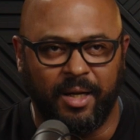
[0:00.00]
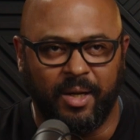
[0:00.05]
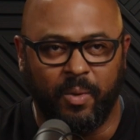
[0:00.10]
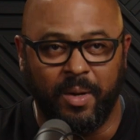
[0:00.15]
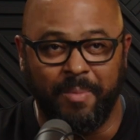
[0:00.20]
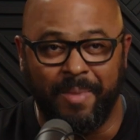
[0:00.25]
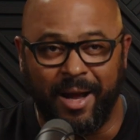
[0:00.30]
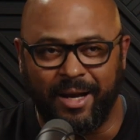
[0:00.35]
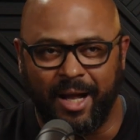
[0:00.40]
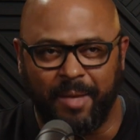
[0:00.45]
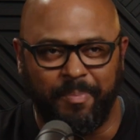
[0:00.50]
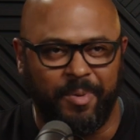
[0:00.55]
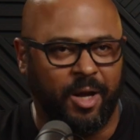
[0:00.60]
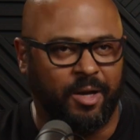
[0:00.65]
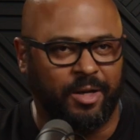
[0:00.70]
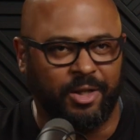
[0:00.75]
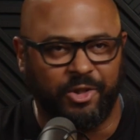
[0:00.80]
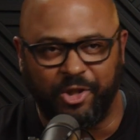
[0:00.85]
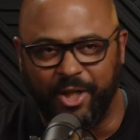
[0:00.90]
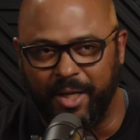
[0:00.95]
We might not be
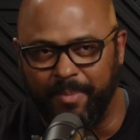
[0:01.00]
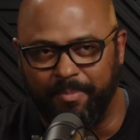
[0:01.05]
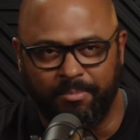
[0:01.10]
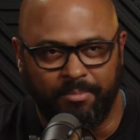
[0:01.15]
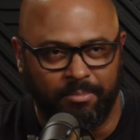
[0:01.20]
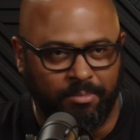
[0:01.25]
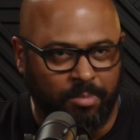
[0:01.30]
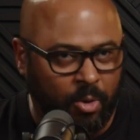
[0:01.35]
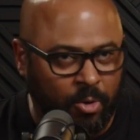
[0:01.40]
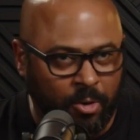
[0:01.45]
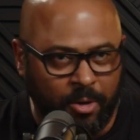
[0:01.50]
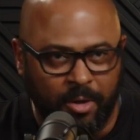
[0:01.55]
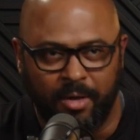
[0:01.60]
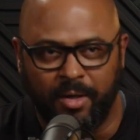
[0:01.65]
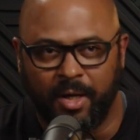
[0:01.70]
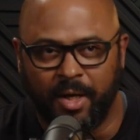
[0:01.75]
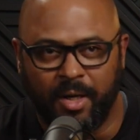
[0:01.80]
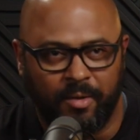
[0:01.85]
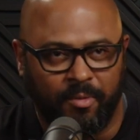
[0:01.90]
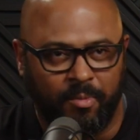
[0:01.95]
on a ship
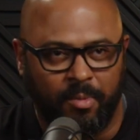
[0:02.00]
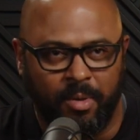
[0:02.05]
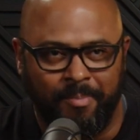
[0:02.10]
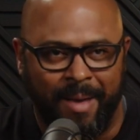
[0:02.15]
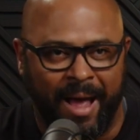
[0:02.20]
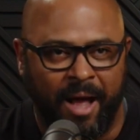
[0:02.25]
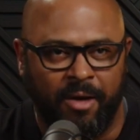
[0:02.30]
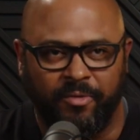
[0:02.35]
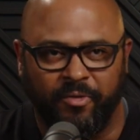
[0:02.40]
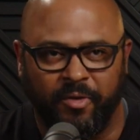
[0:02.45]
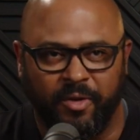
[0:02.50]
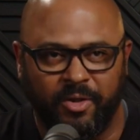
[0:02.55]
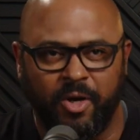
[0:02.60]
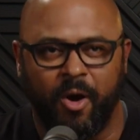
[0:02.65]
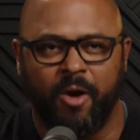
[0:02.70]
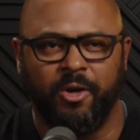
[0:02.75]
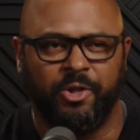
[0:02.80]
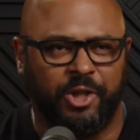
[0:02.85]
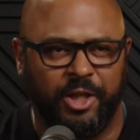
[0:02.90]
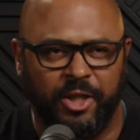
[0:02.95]
bound for
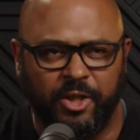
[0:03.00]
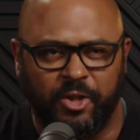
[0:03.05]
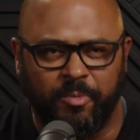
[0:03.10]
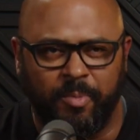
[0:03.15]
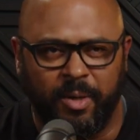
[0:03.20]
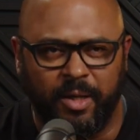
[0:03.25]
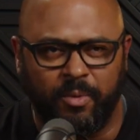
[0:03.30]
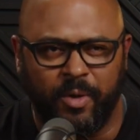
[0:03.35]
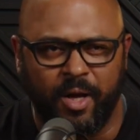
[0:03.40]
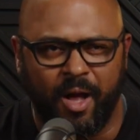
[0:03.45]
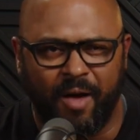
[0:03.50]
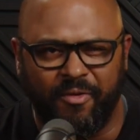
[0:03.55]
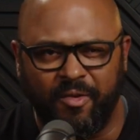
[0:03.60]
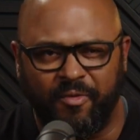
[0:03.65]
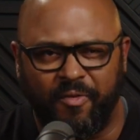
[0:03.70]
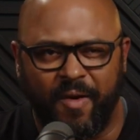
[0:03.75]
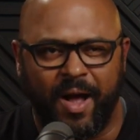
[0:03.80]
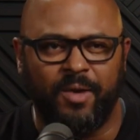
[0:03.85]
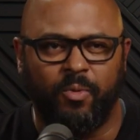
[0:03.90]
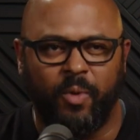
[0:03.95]
Tarshish, but we
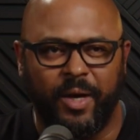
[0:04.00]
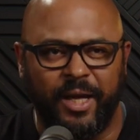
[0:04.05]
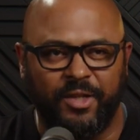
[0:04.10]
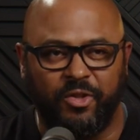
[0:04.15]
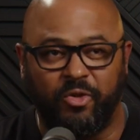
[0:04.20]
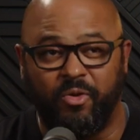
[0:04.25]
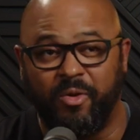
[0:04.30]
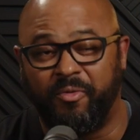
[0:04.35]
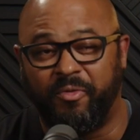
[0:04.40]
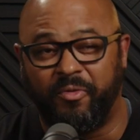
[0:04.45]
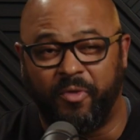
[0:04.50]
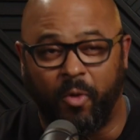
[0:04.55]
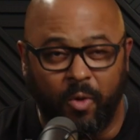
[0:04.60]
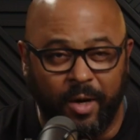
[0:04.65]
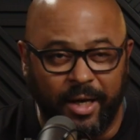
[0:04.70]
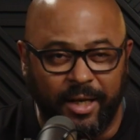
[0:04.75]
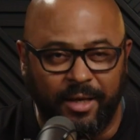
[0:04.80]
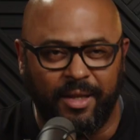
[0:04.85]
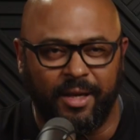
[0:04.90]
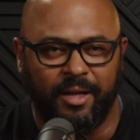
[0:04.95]
often find ways to
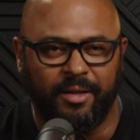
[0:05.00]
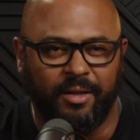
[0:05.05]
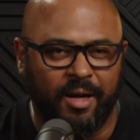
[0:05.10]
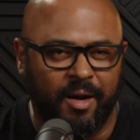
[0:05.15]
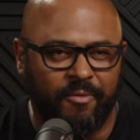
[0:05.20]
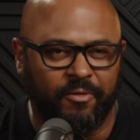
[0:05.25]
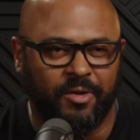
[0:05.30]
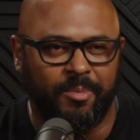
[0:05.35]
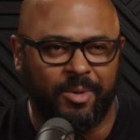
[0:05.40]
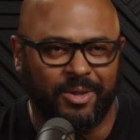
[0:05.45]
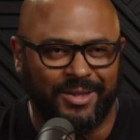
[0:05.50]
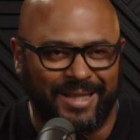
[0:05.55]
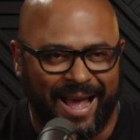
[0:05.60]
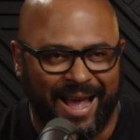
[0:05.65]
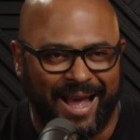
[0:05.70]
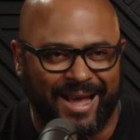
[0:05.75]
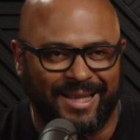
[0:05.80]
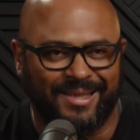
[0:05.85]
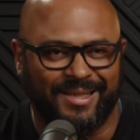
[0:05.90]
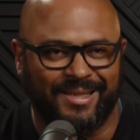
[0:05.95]
avoid the uncomfortable
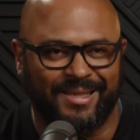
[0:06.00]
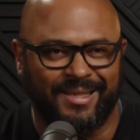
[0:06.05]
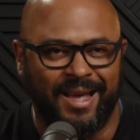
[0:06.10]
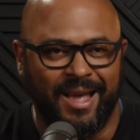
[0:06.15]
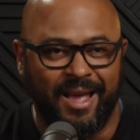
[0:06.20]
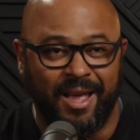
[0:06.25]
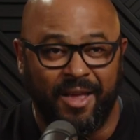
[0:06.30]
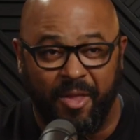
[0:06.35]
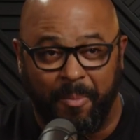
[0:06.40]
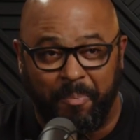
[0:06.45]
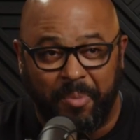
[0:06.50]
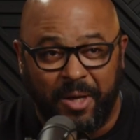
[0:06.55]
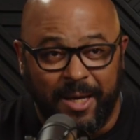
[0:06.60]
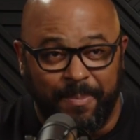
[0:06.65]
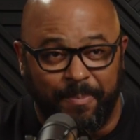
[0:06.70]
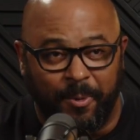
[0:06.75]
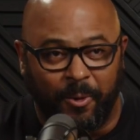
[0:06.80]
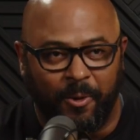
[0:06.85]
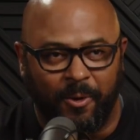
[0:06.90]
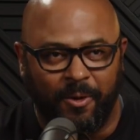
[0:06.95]
tasks, the
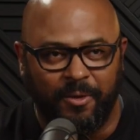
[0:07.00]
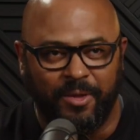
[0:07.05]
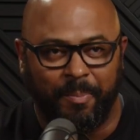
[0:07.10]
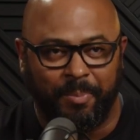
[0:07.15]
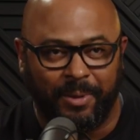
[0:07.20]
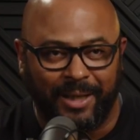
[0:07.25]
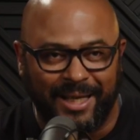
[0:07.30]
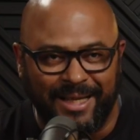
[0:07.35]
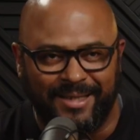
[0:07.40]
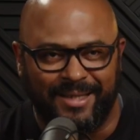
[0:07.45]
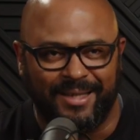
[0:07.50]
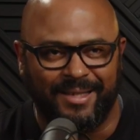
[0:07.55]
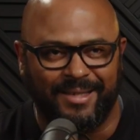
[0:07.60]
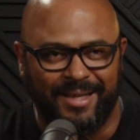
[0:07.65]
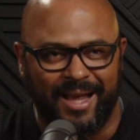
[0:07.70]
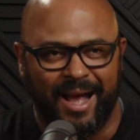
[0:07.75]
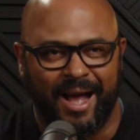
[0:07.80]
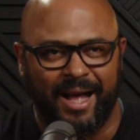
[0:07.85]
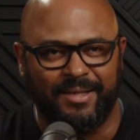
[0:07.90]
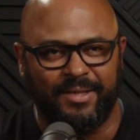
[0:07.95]
people, the places
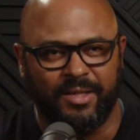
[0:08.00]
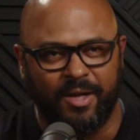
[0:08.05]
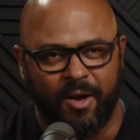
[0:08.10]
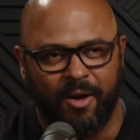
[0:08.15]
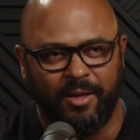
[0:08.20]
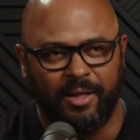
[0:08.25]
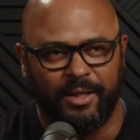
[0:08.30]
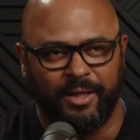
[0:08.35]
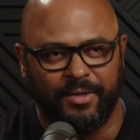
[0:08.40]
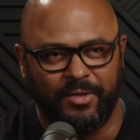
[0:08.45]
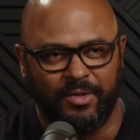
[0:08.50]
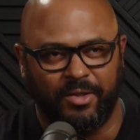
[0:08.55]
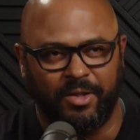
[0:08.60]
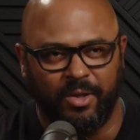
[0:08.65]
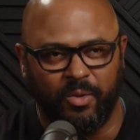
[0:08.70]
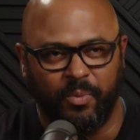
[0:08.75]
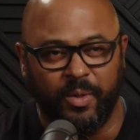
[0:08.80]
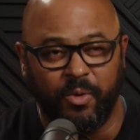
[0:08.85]
God's calling us to.